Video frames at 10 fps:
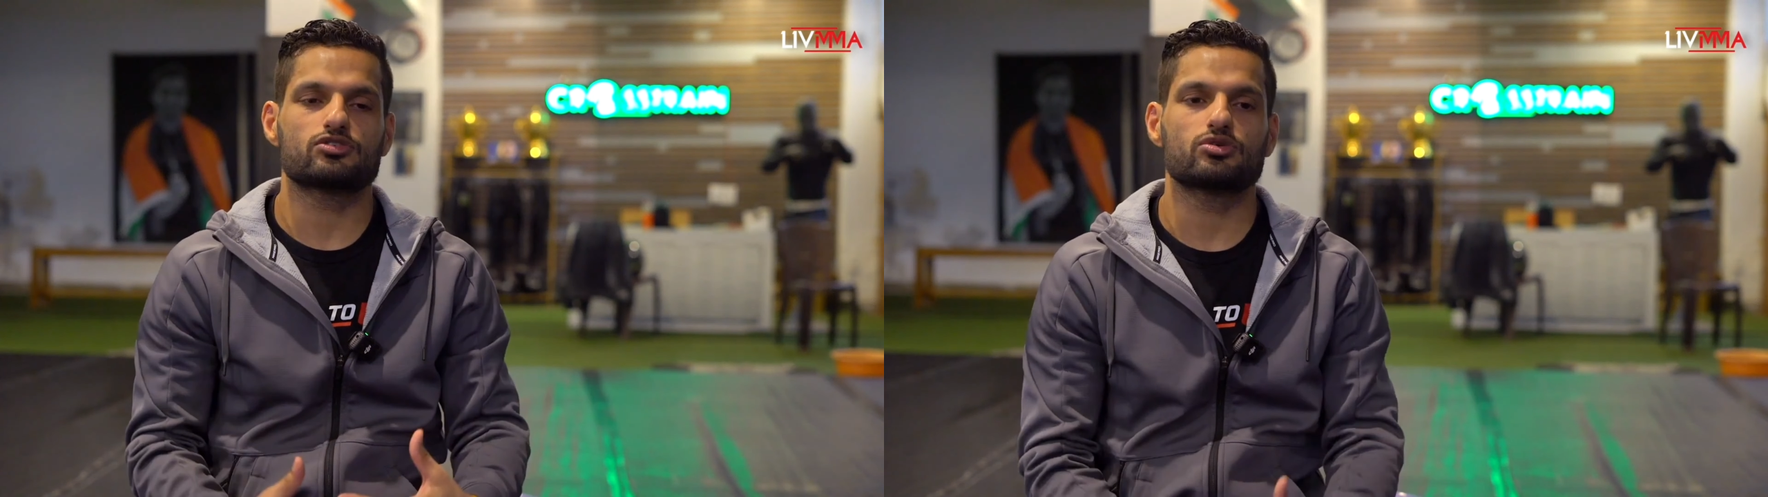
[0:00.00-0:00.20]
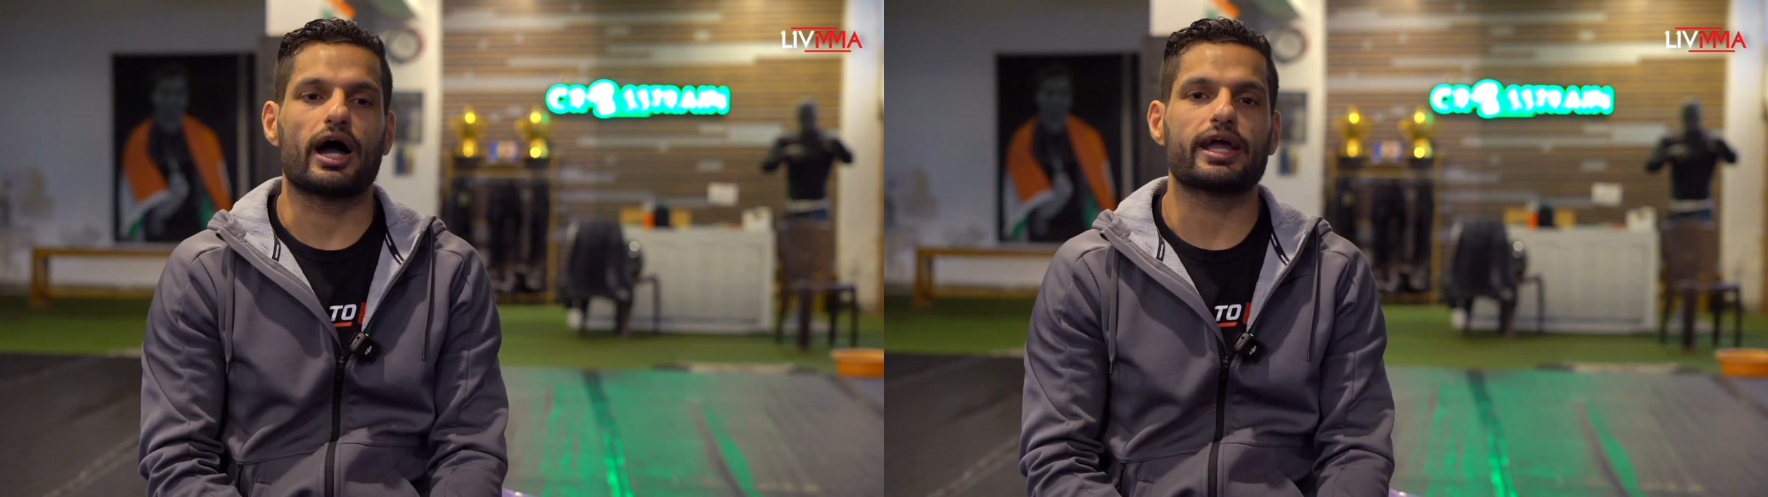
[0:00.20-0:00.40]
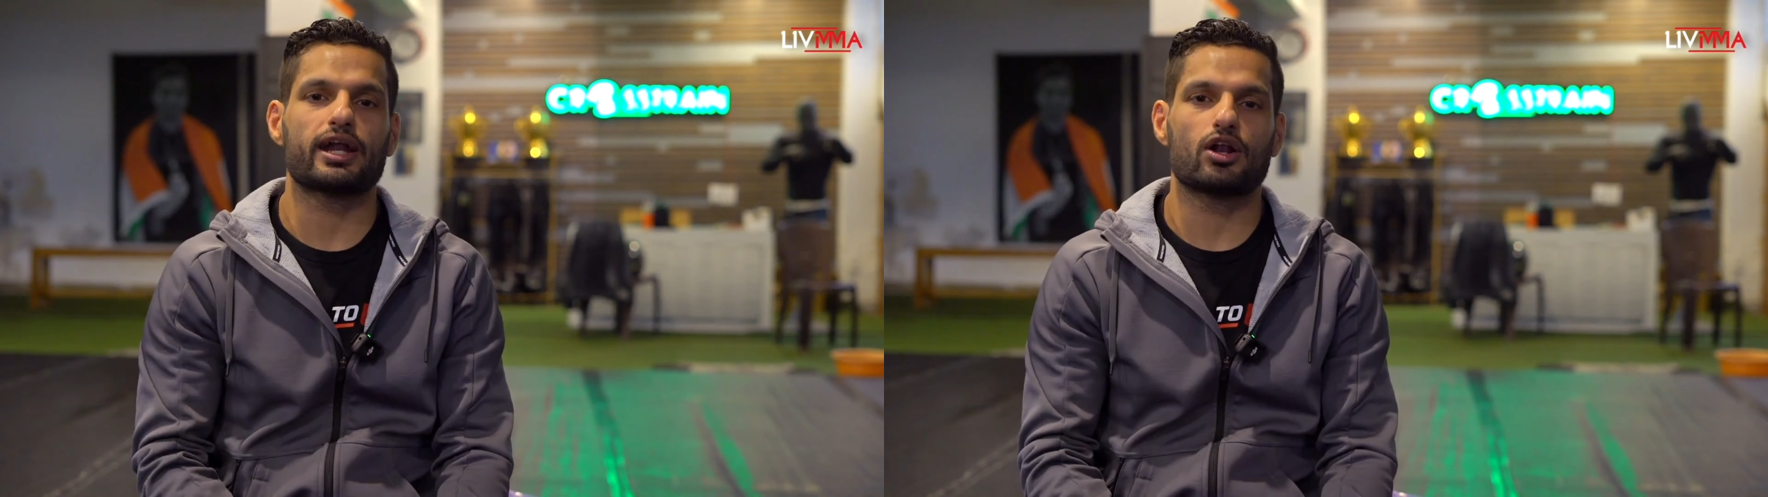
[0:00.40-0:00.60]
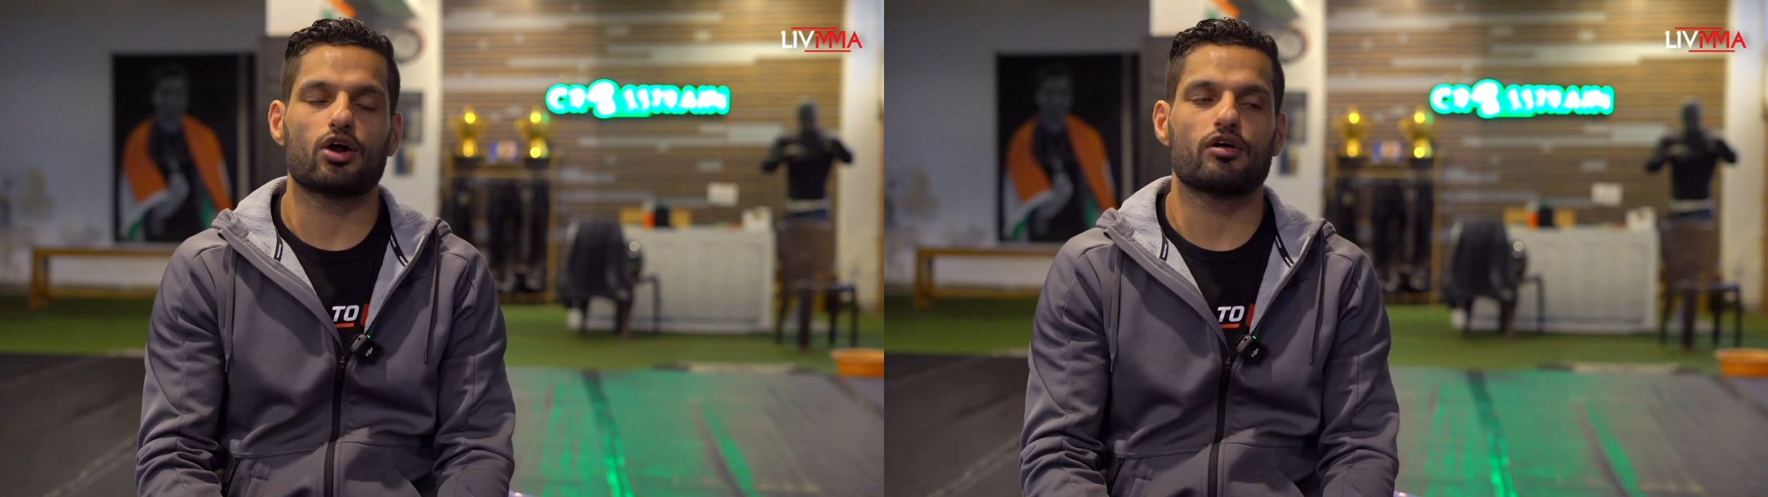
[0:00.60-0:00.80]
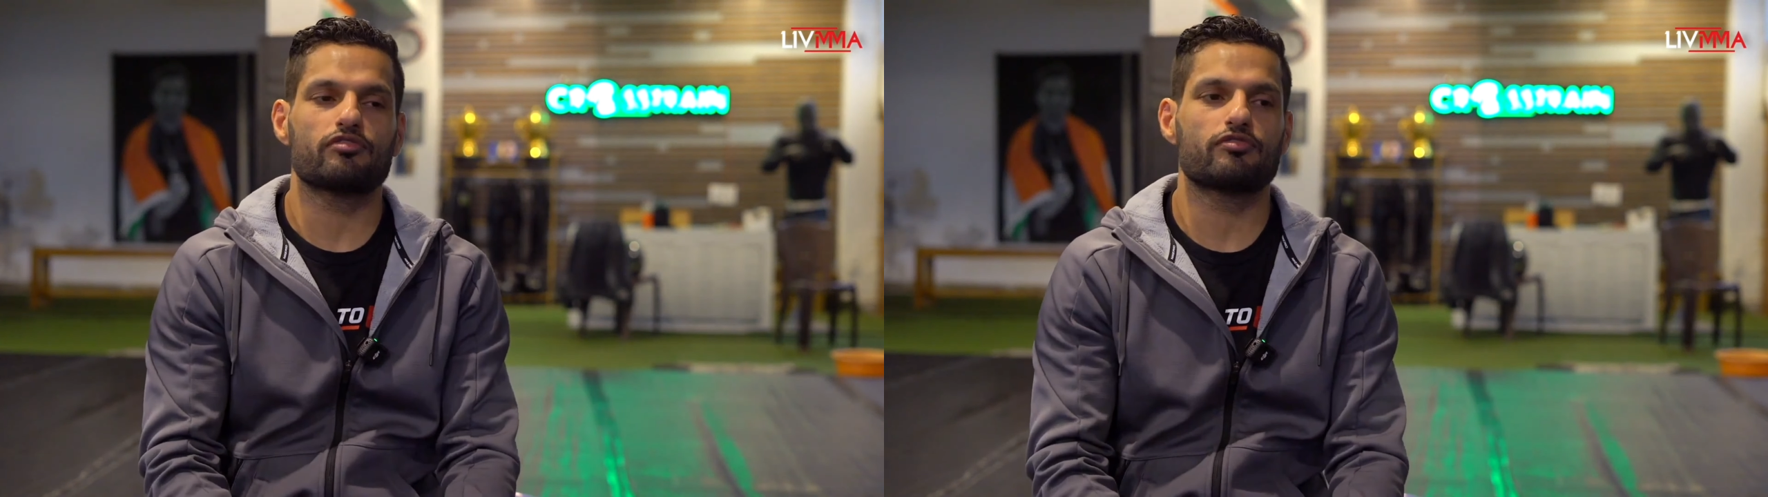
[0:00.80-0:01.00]
So I get a
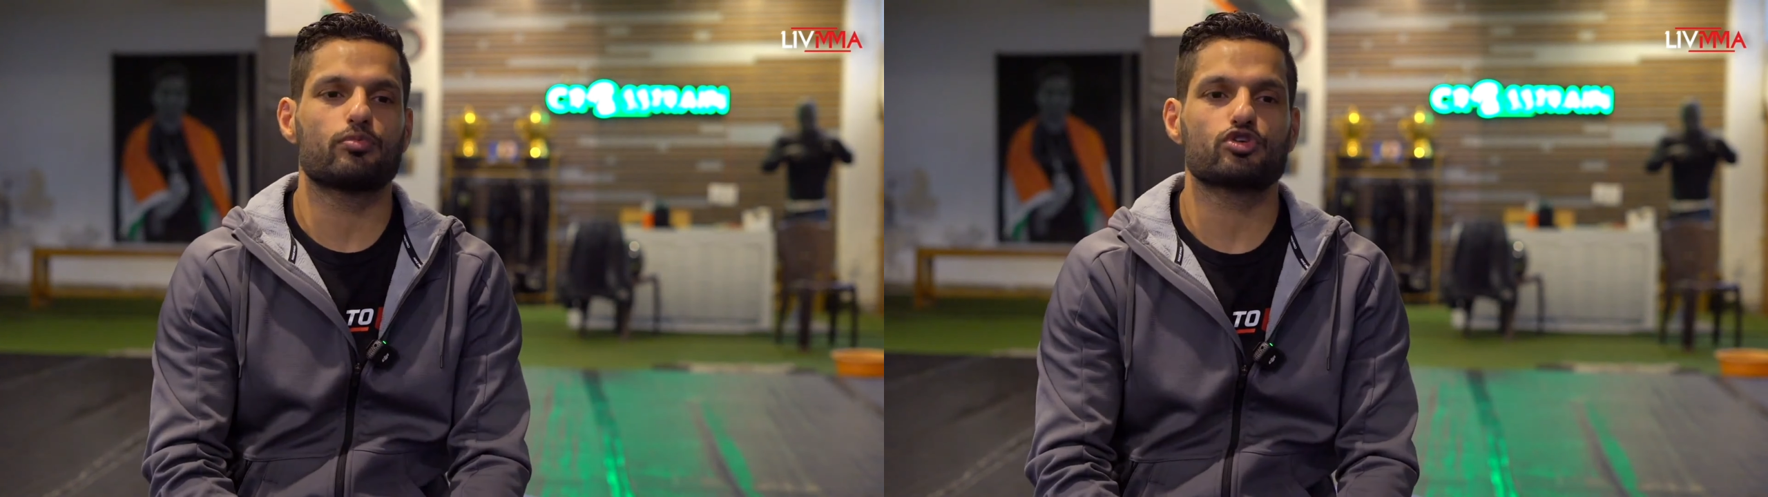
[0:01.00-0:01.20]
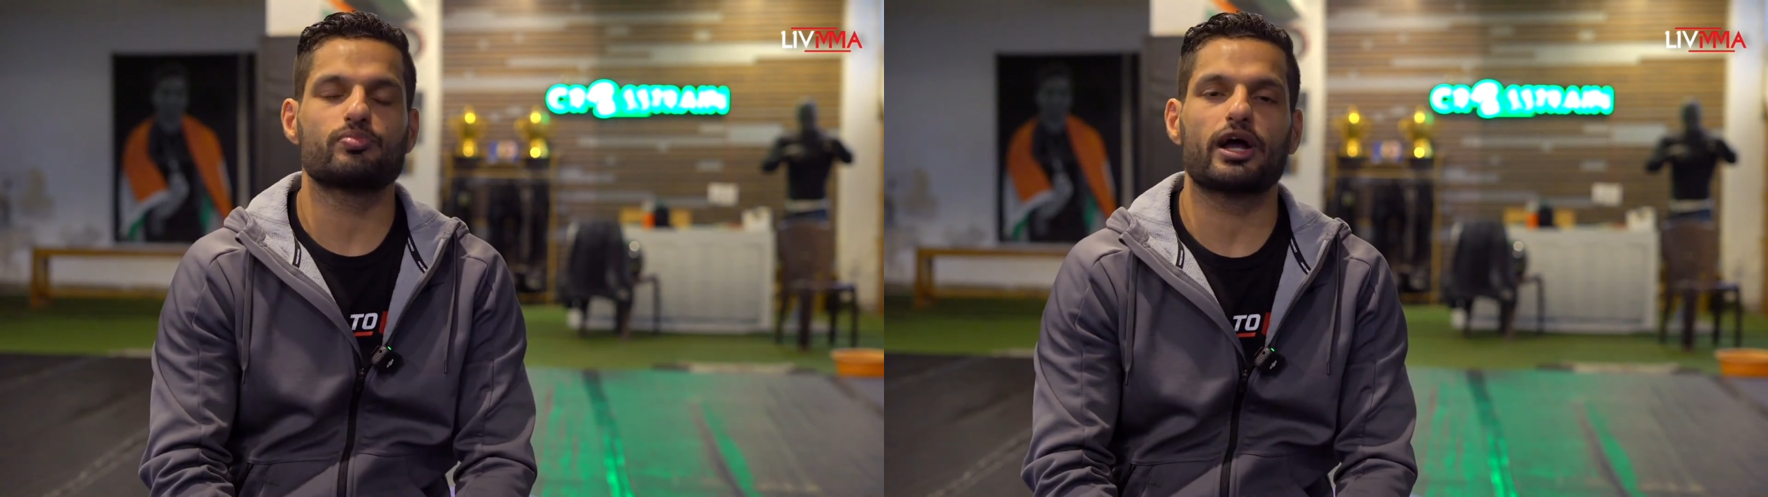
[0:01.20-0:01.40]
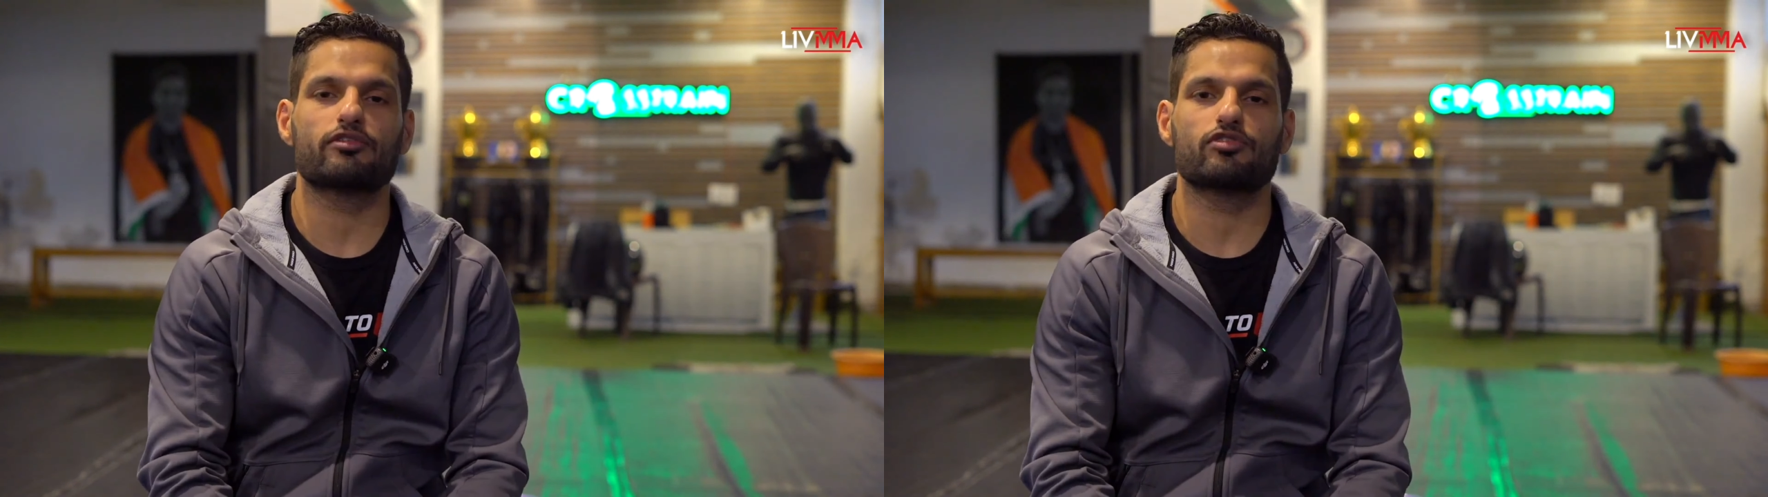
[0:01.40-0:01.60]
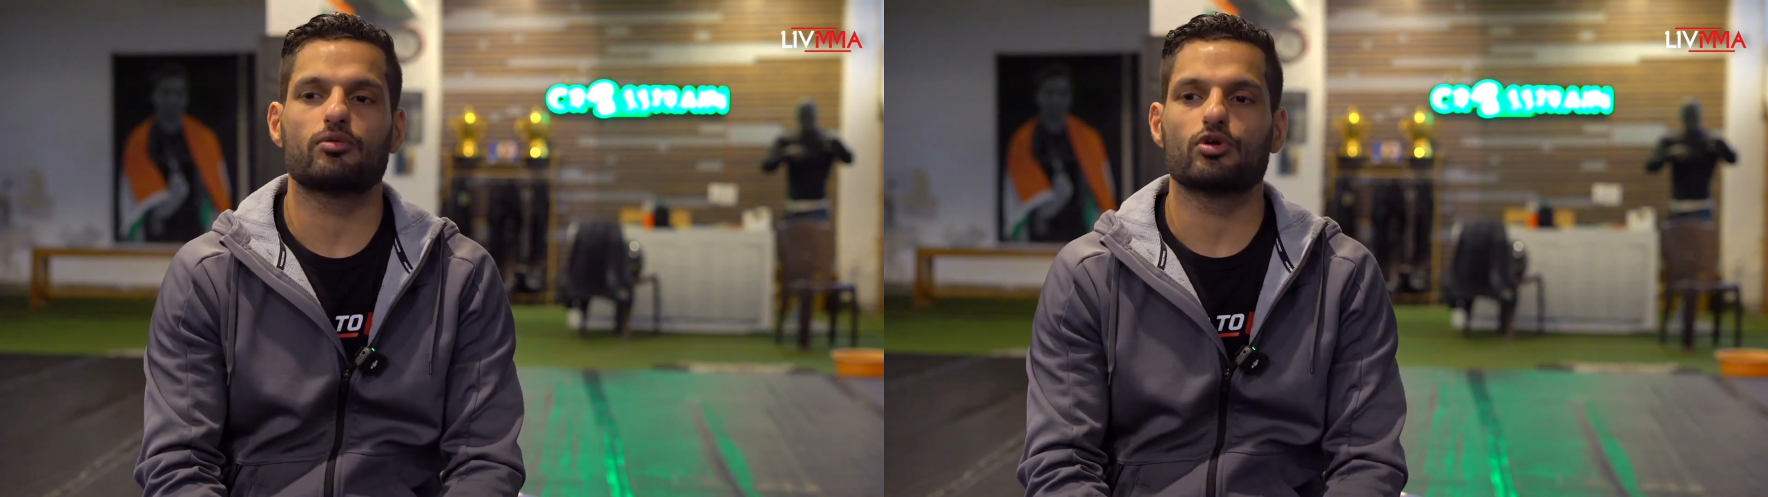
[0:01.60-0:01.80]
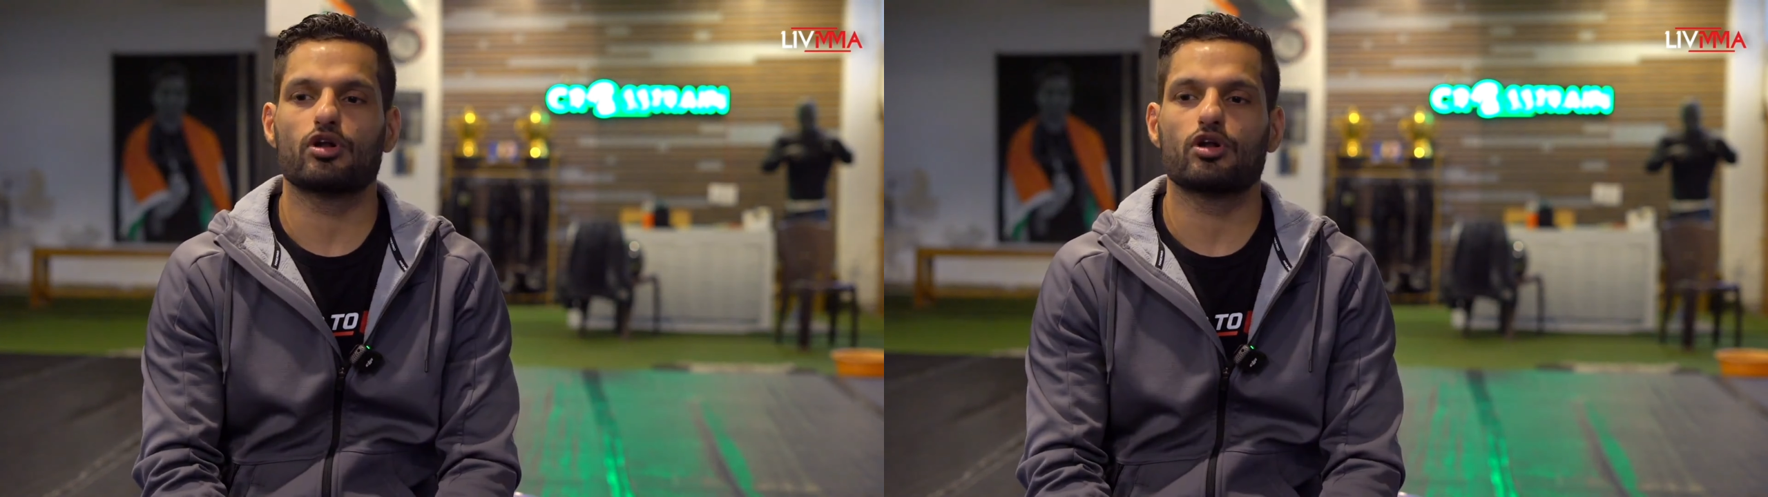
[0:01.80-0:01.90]
lot of pushback from